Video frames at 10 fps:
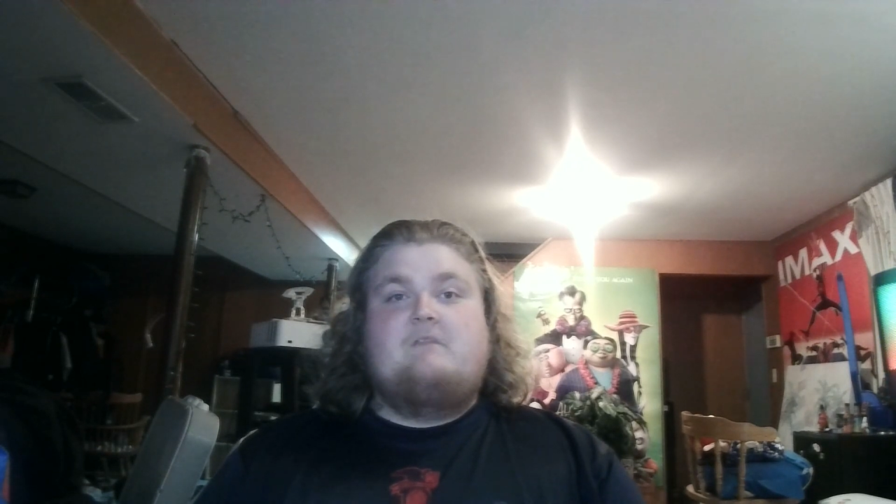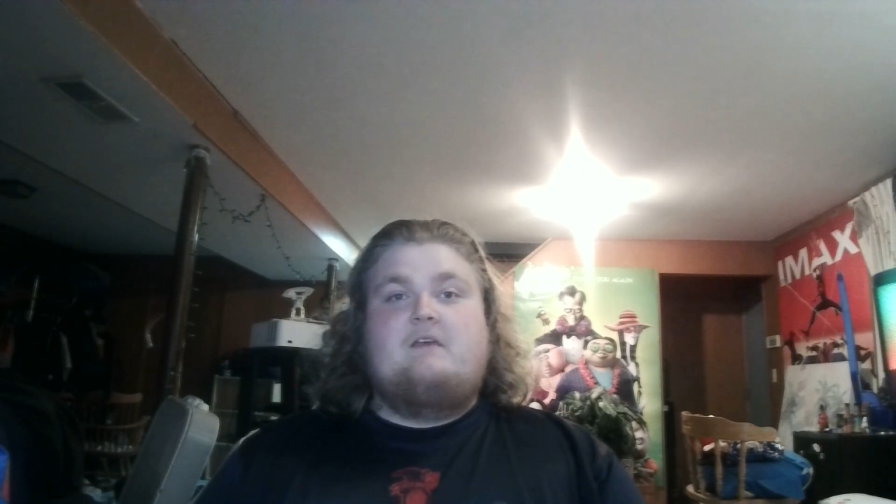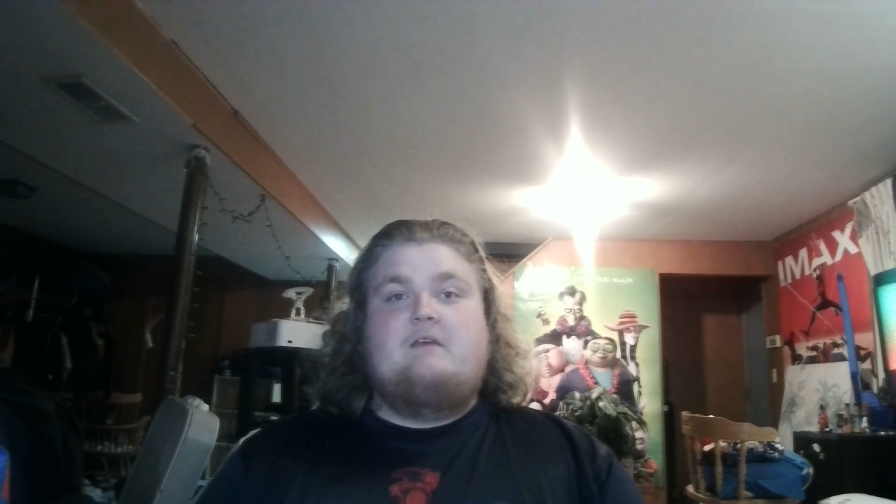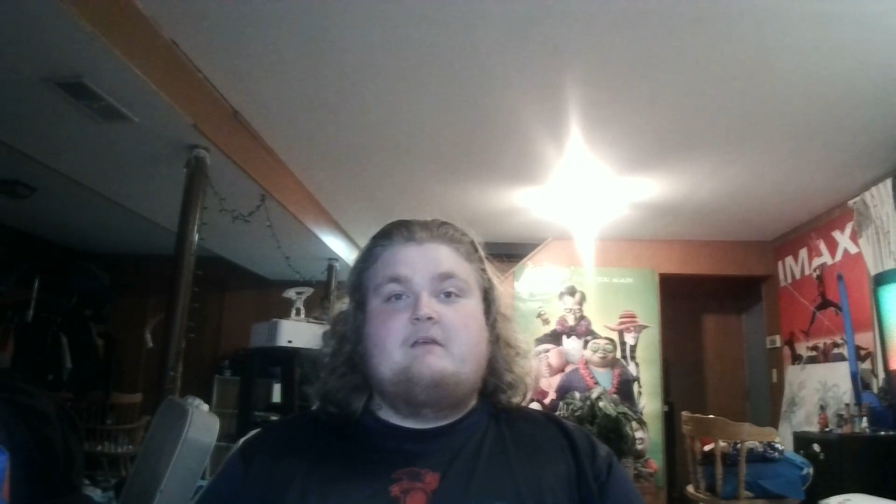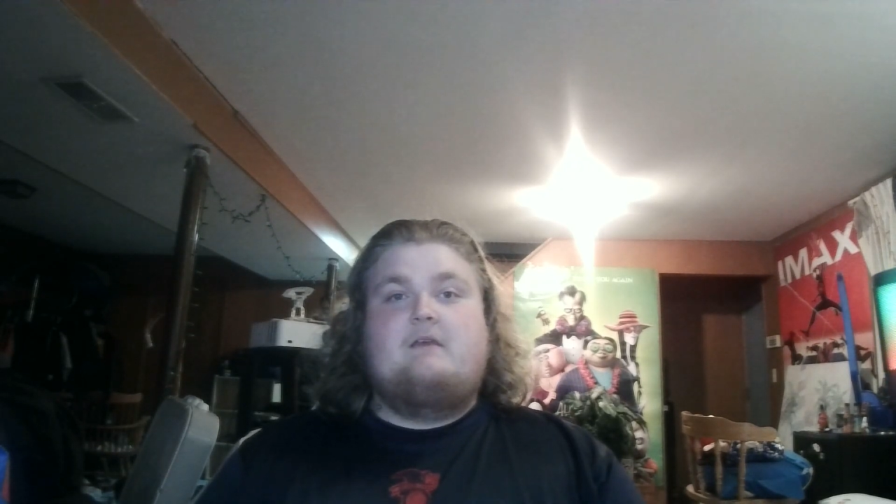
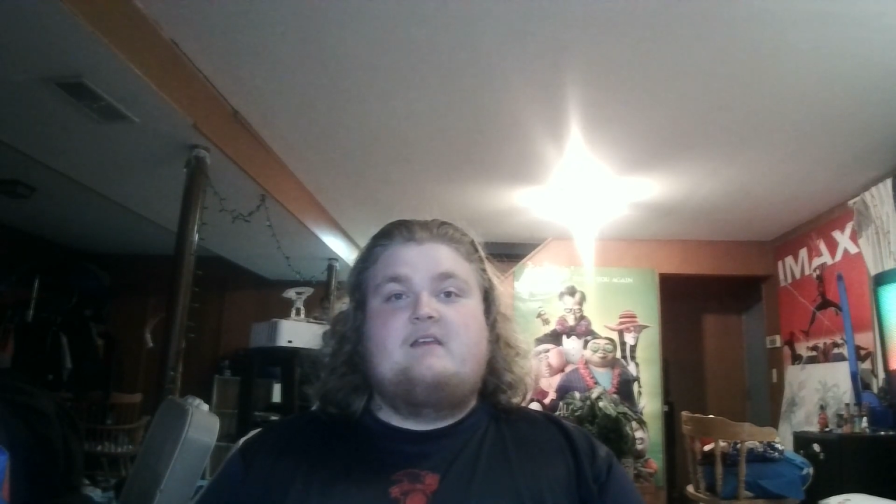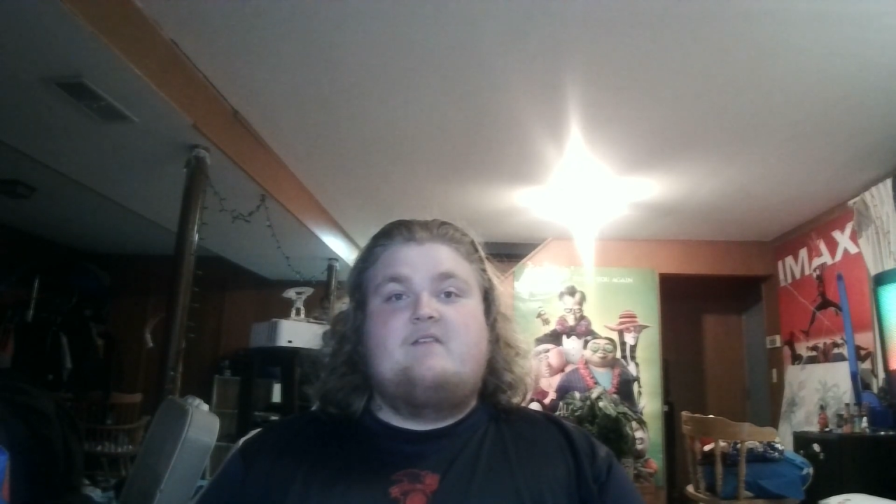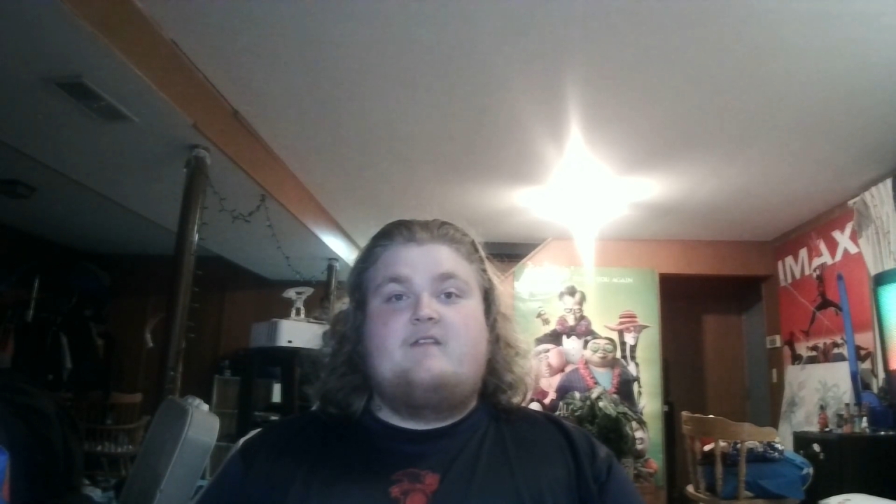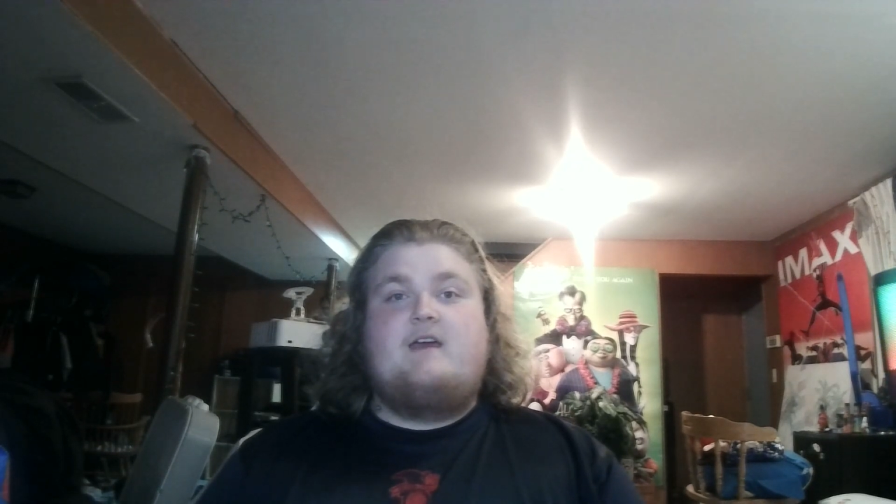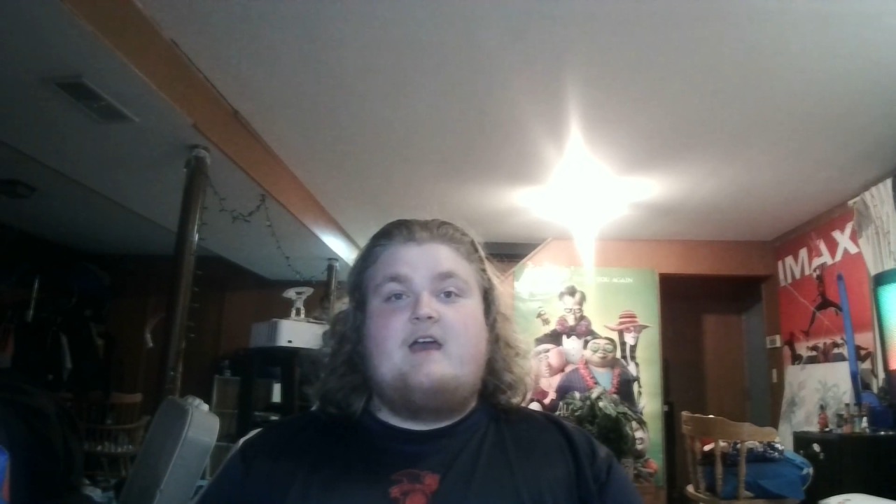
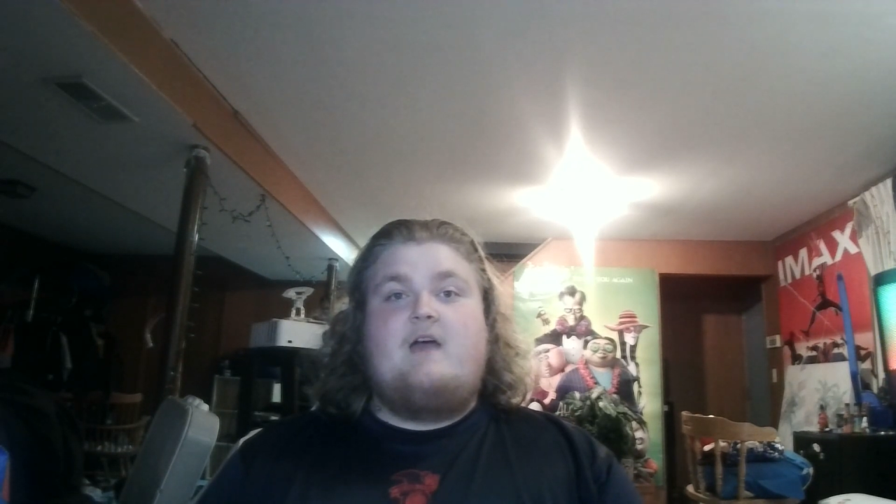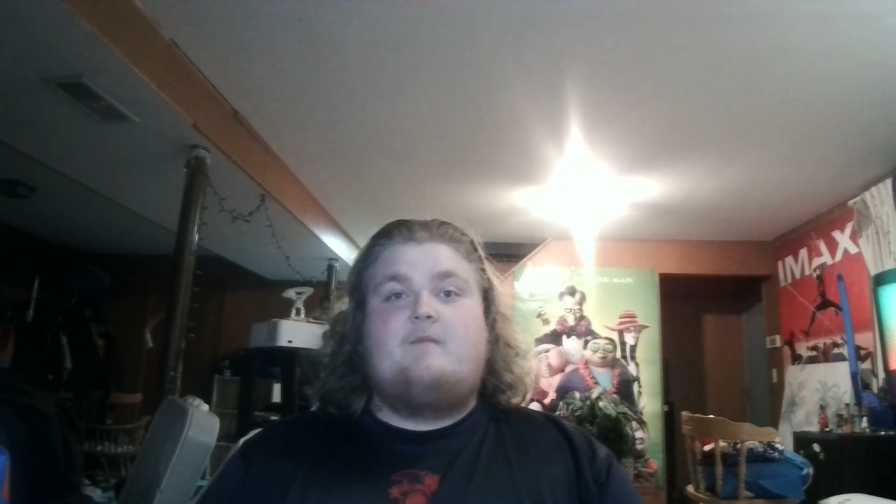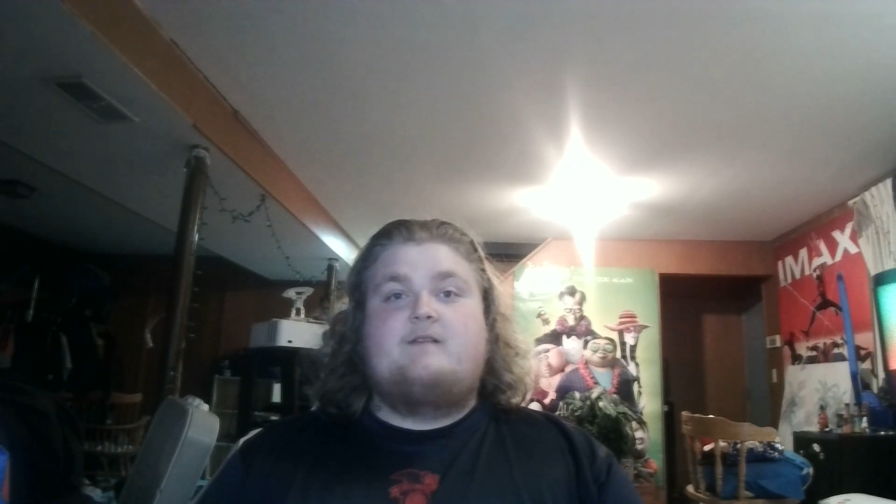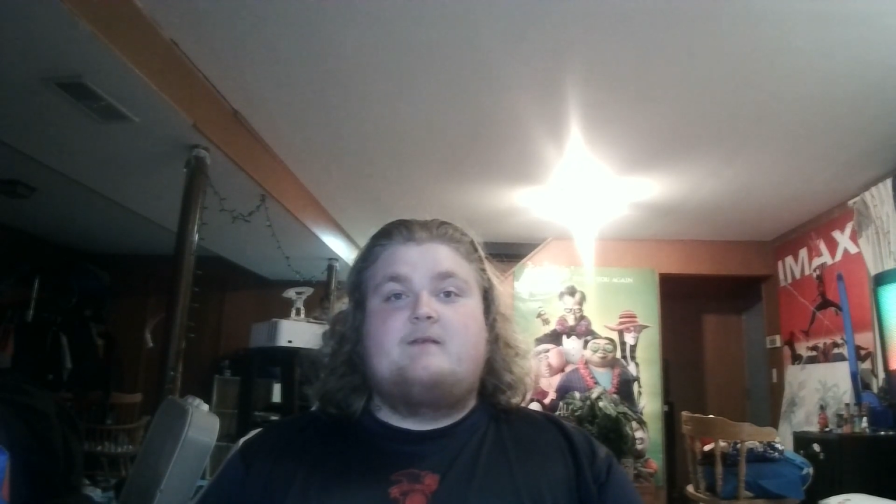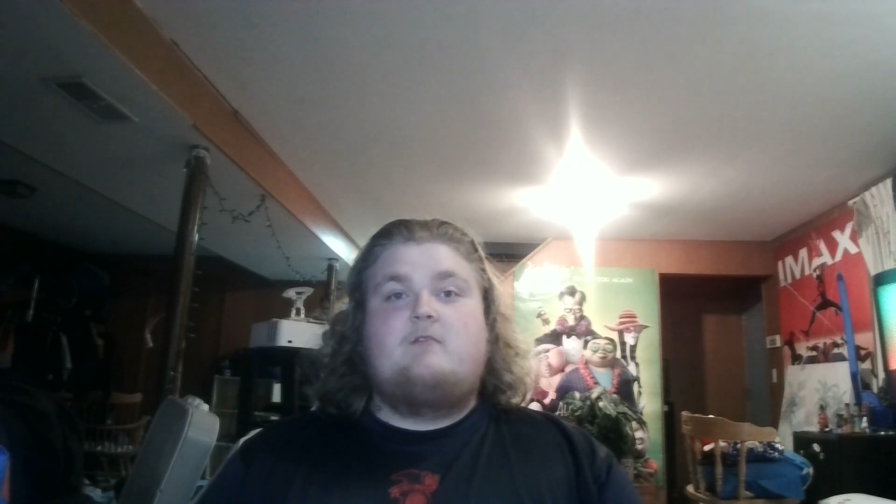If that happens,